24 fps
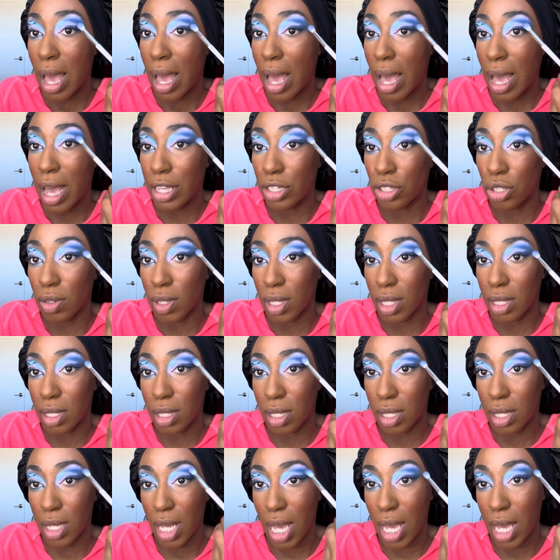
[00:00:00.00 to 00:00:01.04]
As you can
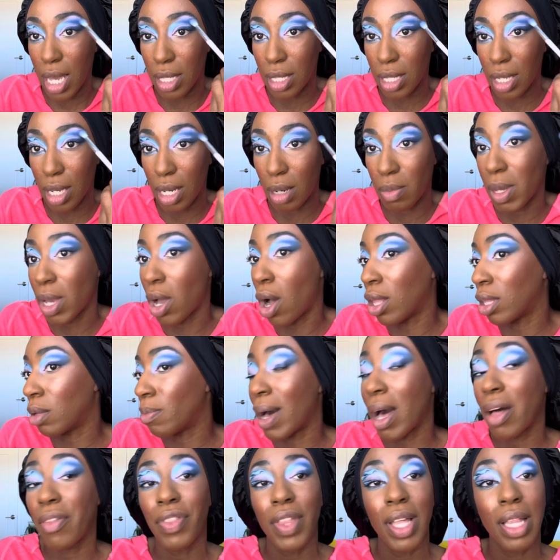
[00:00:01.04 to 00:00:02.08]
see, it's going to be all
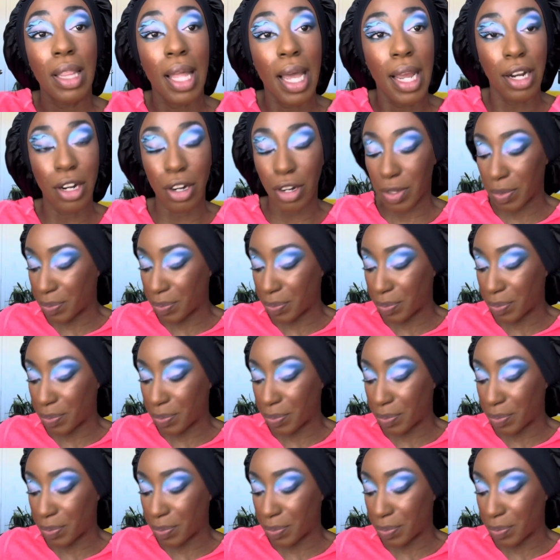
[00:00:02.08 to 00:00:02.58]
about the liner.